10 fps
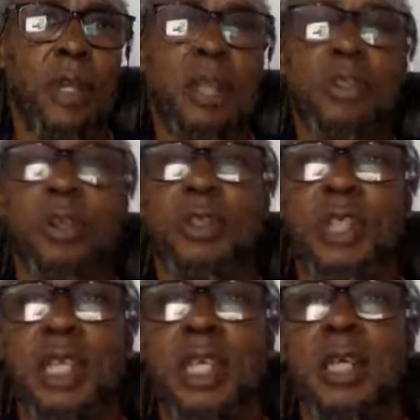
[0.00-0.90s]
So you
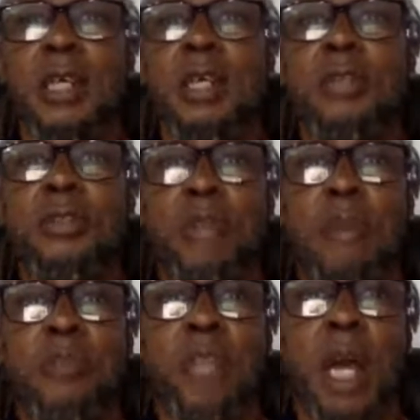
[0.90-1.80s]
see,
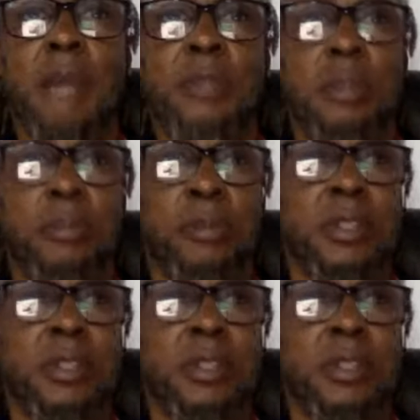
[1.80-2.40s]
sometimes the